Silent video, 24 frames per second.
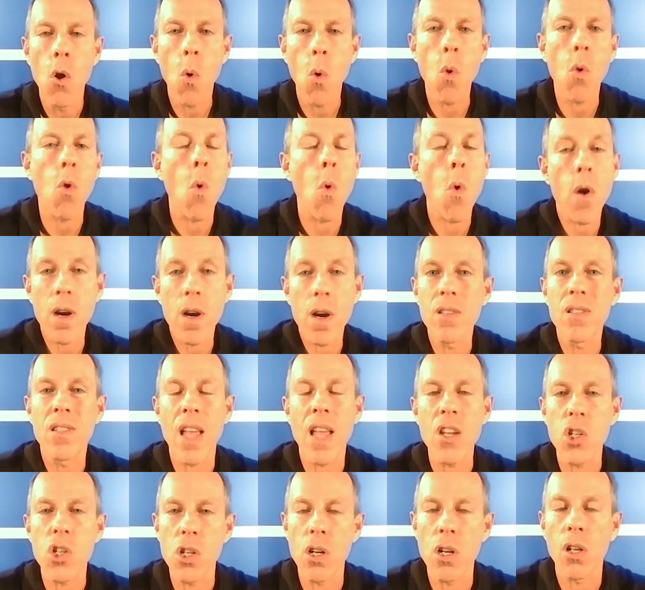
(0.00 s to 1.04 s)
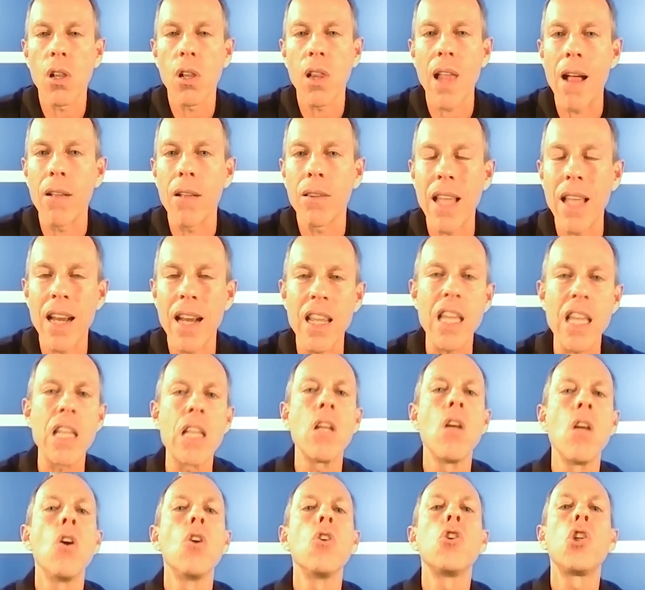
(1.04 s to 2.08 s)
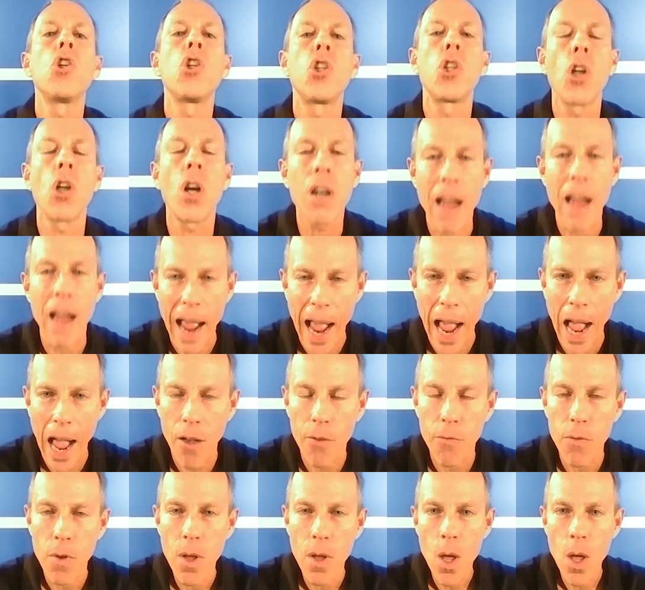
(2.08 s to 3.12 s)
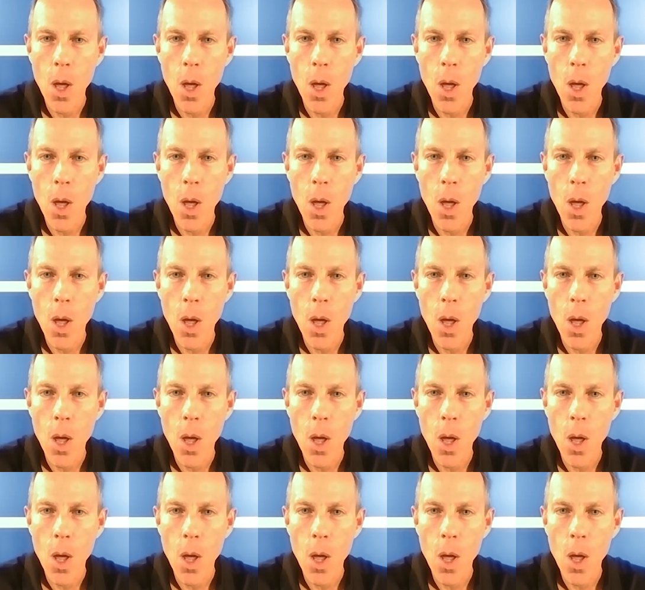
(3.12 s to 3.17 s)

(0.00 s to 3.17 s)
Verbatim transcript: or organizational clout that he should have.